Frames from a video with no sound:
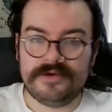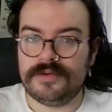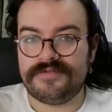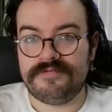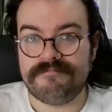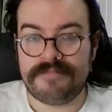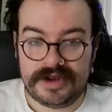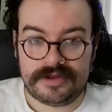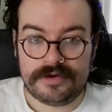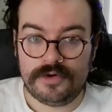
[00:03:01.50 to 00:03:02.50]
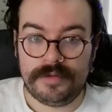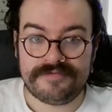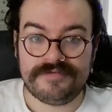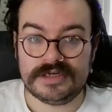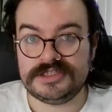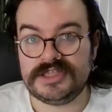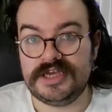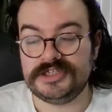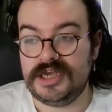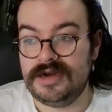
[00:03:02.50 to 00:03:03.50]
don't have to break down the whole big fucking
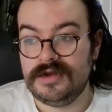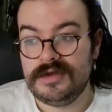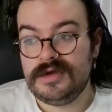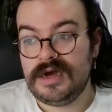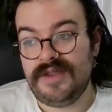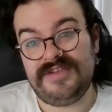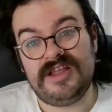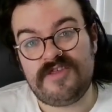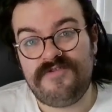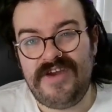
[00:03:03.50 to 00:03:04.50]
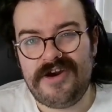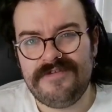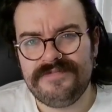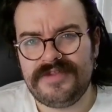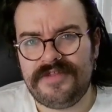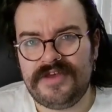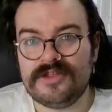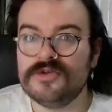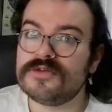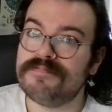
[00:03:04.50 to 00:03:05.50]
stage again. And I think that's fair. I think
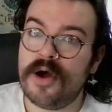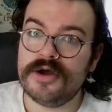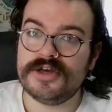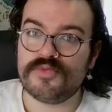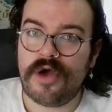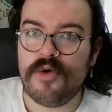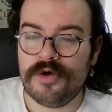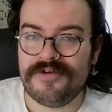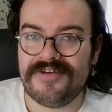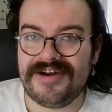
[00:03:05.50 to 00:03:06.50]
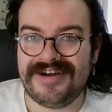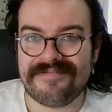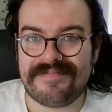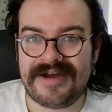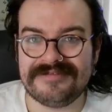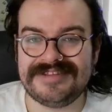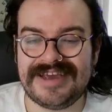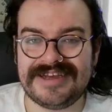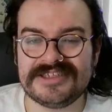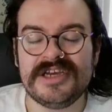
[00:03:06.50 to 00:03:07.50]
losing Punk as well would have had an impact on
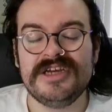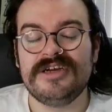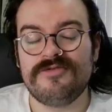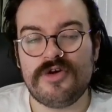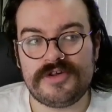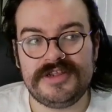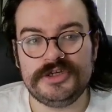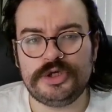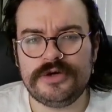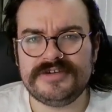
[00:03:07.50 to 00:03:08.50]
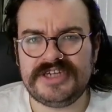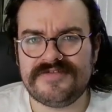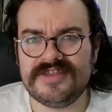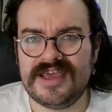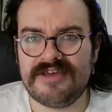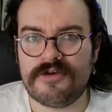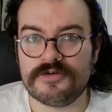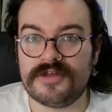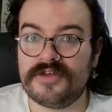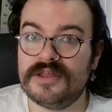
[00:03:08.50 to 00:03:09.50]
tickets. not saying they couldn't have shifted to
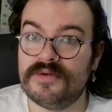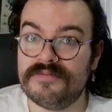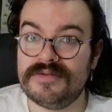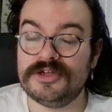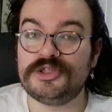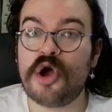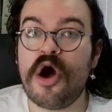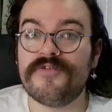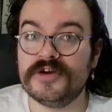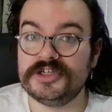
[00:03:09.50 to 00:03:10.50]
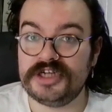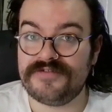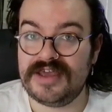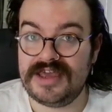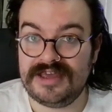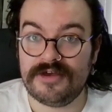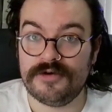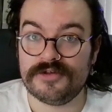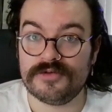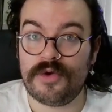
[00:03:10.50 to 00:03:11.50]
80,000. I think it would have been tougher to shift to eighty
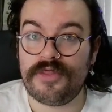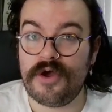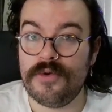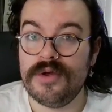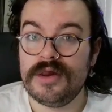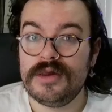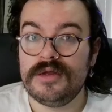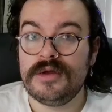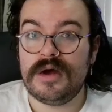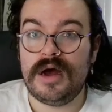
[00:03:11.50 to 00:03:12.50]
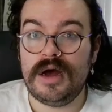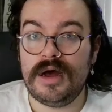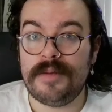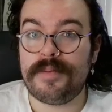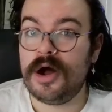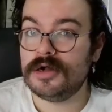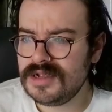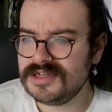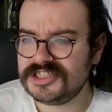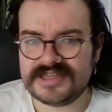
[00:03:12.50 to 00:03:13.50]
thousands without uh, a Punk.
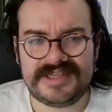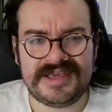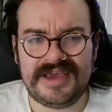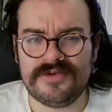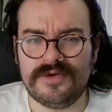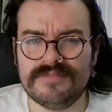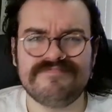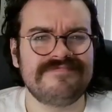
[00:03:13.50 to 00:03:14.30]
60k though,